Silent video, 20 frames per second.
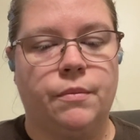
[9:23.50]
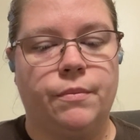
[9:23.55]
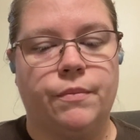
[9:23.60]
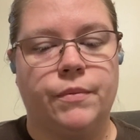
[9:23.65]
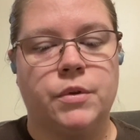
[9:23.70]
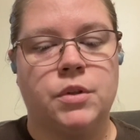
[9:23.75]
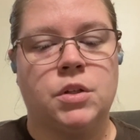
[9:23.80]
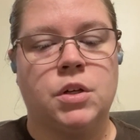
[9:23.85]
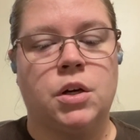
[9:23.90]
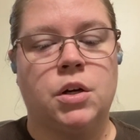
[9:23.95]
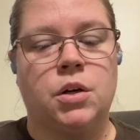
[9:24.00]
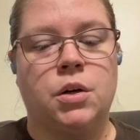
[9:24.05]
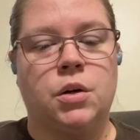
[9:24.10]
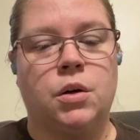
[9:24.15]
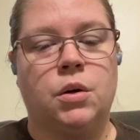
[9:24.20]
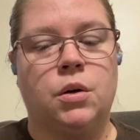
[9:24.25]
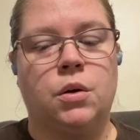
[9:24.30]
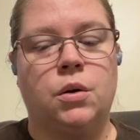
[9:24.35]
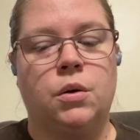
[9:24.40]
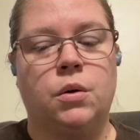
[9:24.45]

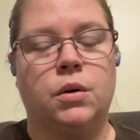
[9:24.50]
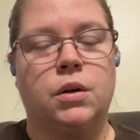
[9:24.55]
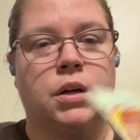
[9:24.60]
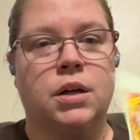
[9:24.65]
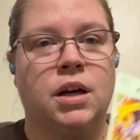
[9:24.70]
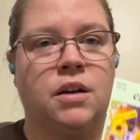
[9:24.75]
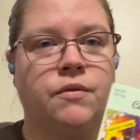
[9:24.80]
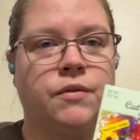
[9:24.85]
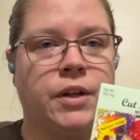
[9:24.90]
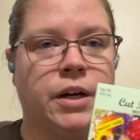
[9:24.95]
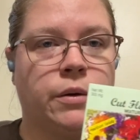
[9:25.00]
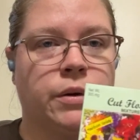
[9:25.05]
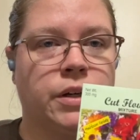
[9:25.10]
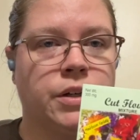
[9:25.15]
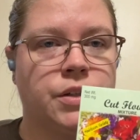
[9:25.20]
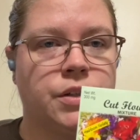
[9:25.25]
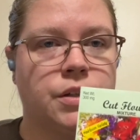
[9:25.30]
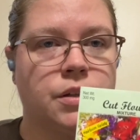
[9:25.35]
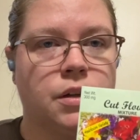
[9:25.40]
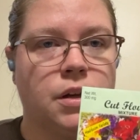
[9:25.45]
So cut
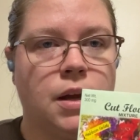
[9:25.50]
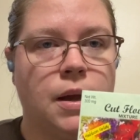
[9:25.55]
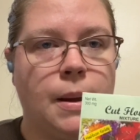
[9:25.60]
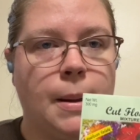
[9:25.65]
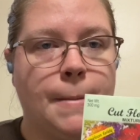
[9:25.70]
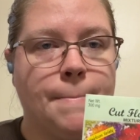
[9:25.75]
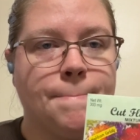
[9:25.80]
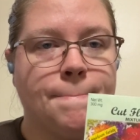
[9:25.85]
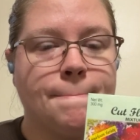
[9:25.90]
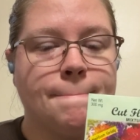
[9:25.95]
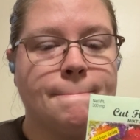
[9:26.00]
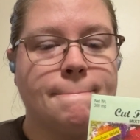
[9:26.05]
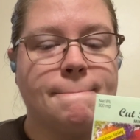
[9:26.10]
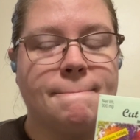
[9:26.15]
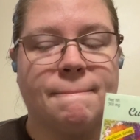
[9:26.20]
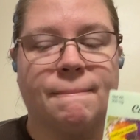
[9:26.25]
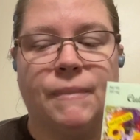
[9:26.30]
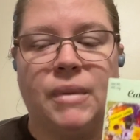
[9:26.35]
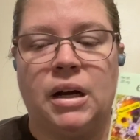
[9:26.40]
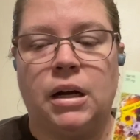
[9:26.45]
flowers.
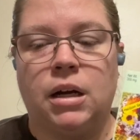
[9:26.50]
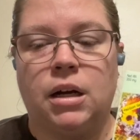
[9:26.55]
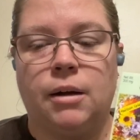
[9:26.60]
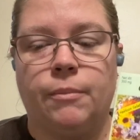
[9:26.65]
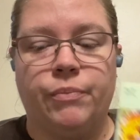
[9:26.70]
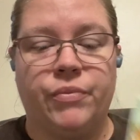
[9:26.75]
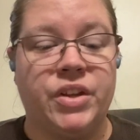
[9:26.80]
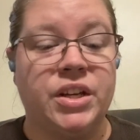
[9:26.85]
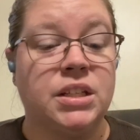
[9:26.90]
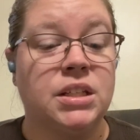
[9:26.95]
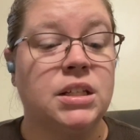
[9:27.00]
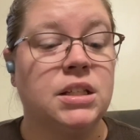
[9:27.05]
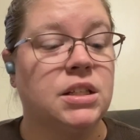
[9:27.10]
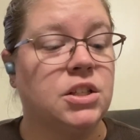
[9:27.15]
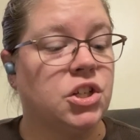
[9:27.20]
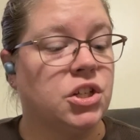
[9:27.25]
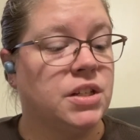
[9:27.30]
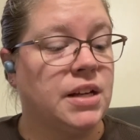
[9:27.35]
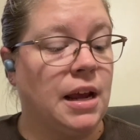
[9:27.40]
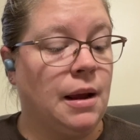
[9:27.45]
This is
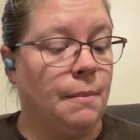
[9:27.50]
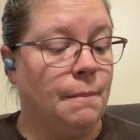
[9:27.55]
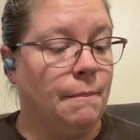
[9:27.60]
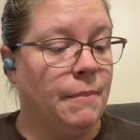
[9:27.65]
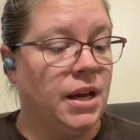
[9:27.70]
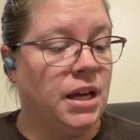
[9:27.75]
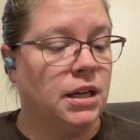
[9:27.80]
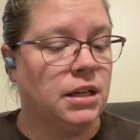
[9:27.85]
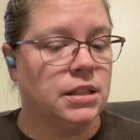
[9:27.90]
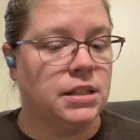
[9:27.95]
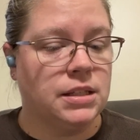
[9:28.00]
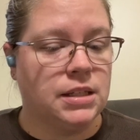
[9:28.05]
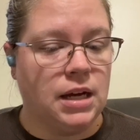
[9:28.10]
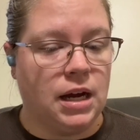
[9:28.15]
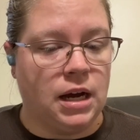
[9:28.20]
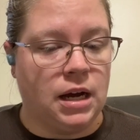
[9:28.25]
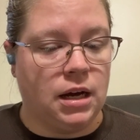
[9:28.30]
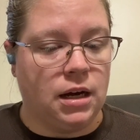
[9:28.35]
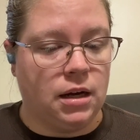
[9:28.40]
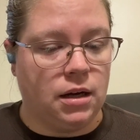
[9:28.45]
just a mix
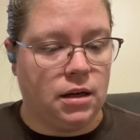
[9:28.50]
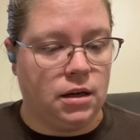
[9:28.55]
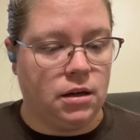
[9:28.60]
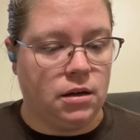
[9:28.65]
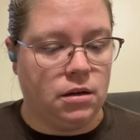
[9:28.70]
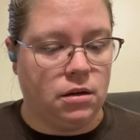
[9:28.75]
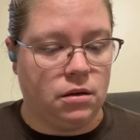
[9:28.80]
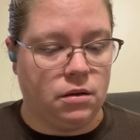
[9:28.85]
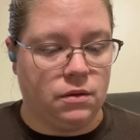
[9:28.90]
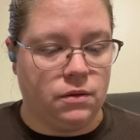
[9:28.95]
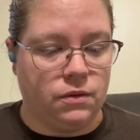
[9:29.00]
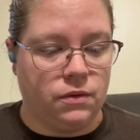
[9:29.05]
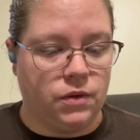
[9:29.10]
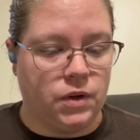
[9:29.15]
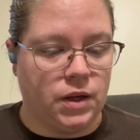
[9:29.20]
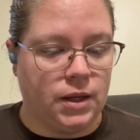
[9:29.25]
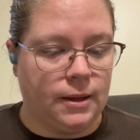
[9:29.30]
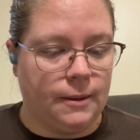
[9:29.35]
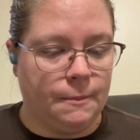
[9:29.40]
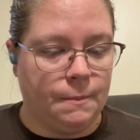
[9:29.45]
of
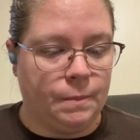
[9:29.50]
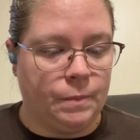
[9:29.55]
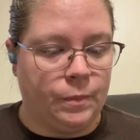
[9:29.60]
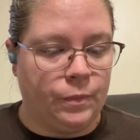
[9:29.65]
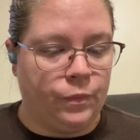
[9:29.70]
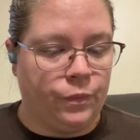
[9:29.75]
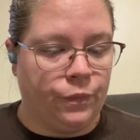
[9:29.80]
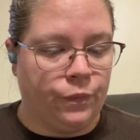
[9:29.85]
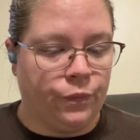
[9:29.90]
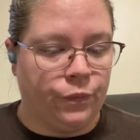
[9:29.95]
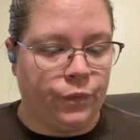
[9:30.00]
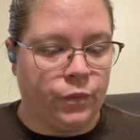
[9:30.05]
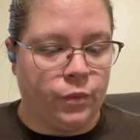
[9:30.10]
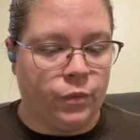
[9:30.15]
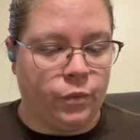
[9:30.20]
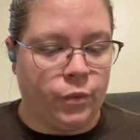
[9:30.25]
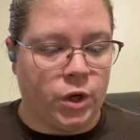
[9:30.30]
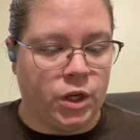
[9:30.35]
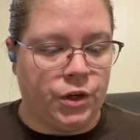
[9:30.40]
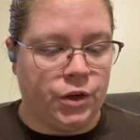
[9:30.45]

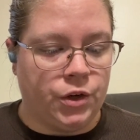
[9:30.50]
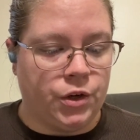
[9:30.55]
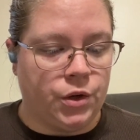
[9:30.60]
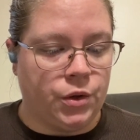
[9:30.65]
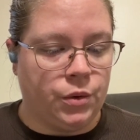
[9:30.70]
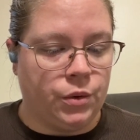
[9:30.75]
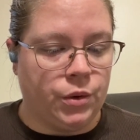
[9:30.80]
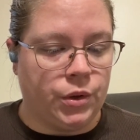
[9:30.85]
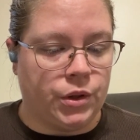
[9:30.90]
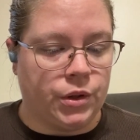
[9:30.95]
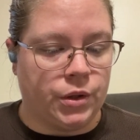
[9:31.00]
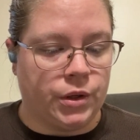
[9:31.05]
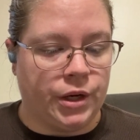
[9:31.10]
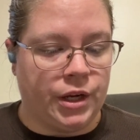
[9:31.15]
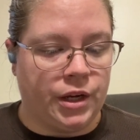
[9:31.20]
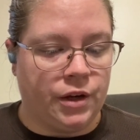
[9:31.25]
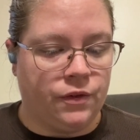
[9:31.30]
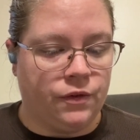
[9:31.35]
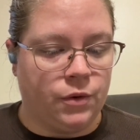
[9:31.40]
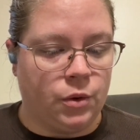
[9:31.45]
1, 2,
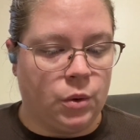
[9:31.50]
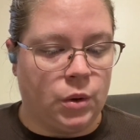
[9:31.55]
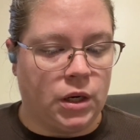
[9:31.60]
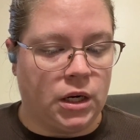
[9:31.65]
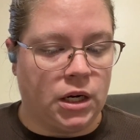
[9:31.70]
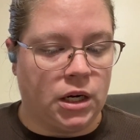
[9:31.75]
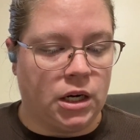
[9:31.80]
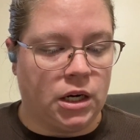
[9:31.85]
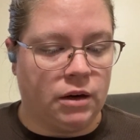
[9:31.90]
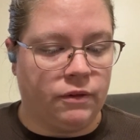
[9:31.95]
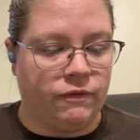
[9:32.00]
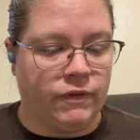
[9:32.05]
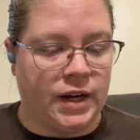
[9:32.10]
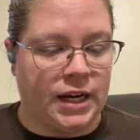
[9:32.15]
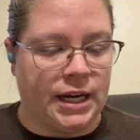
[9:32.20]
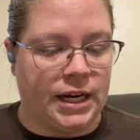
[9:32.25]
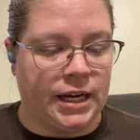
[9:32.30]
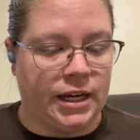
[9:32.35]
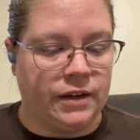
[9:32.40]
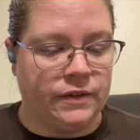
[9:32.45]
3, 4,
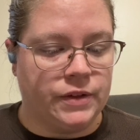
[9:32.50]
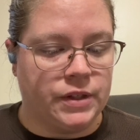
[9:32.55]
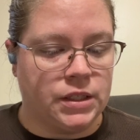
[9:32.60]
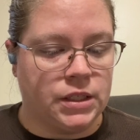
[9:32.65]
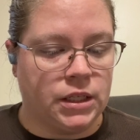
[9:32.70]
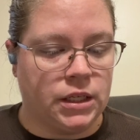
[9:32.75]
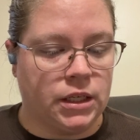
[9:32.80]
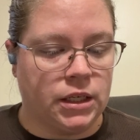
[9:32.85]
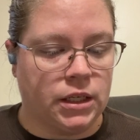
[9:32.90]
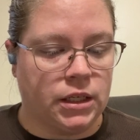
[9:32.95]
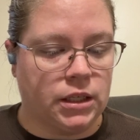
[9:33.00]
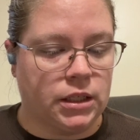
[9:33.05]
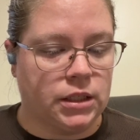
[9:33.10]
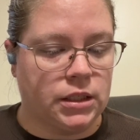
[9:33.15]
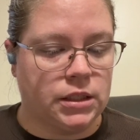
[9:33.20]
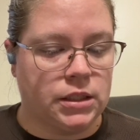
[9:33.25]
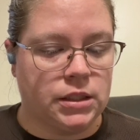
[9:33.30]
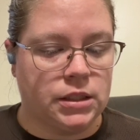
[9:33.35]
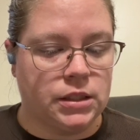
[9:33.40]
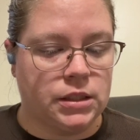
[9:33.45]
5,
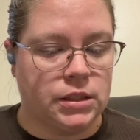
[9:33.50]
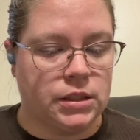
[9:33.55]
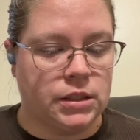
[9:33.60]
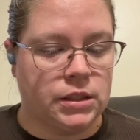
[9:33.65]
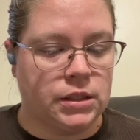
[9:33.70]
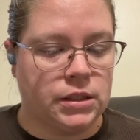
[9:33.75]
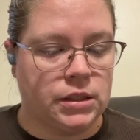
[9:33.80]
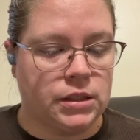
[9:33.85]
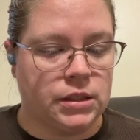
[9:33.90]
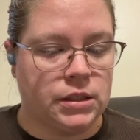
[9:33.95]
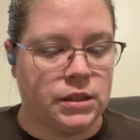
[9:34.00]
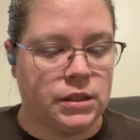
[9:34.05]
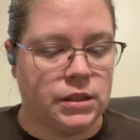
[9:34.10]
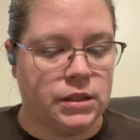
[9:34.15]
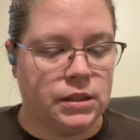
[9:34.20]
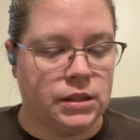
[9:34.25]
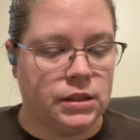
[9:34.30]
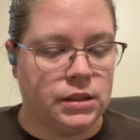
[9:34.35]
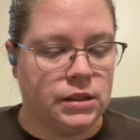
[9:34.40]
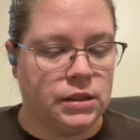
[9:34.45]
6,
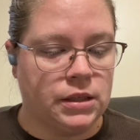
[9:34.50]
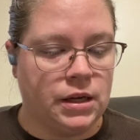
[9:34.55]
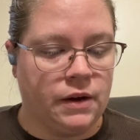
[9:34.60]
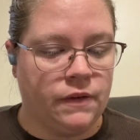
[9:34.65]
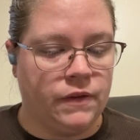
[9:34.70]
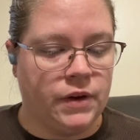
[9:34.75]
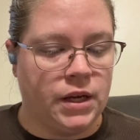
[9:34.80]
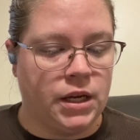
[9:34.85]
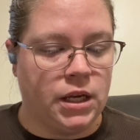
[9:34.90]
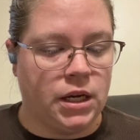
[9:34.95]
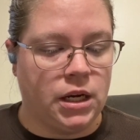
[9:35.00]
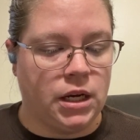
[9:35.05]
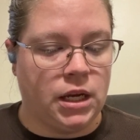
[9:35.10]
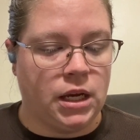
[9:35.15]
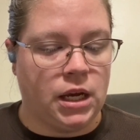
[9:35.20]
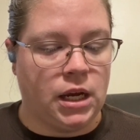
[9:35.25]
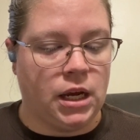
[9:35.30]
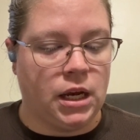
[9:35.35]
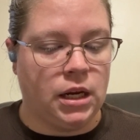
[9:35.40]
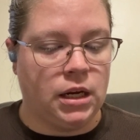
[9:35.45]
7,
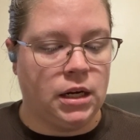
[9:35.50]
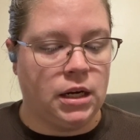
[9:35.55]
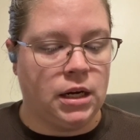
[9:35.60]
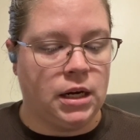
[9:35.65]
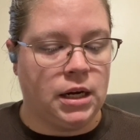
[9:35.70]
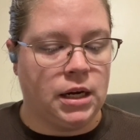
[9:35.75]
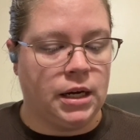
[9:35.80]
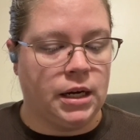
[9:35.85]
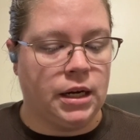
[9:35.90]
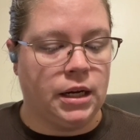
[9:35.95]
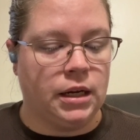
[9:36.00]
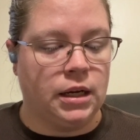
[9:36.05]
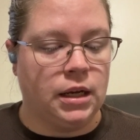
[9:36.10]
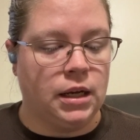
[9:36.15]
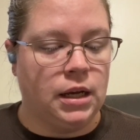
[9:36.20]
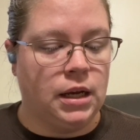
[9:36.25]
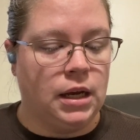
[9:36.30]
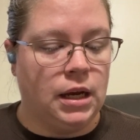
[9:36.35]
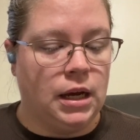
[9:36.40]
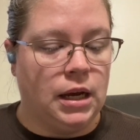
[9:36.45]
8, 9,
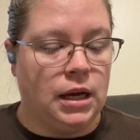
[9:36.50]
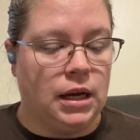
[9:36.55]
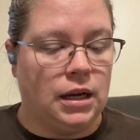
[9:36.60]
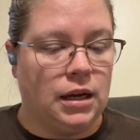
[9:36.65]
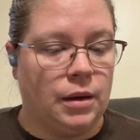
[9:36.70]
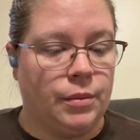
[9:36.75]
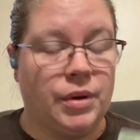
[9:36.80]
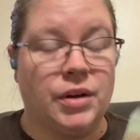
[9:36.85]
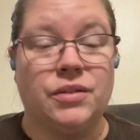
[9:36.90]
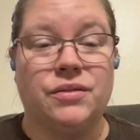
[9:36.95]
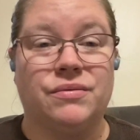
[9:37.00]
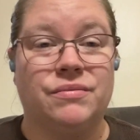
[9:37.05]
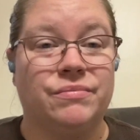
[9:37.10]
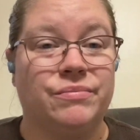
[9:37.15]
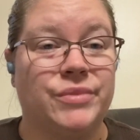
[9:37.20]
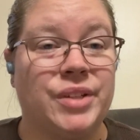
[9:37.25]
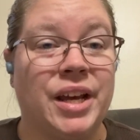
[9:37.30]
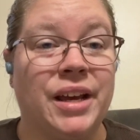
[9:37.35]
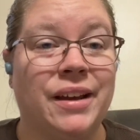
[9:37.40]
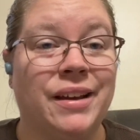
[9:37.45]
about
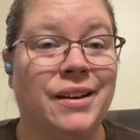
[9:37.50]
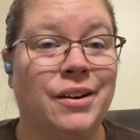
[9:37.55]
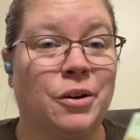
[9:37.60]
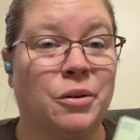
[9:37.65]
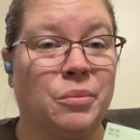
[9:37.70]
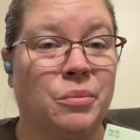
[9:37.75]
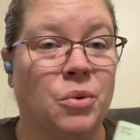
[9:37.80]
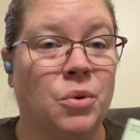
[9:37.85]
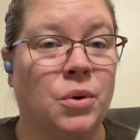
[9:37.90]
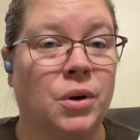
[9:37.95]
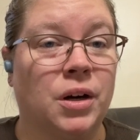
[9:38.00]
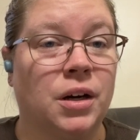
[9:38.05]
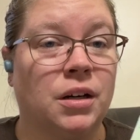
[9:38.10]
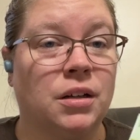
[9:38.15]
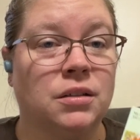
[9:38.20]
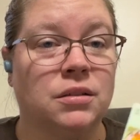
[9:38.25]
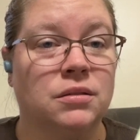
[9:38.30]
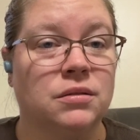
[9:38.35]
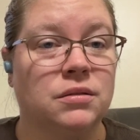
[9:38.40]
10 or more,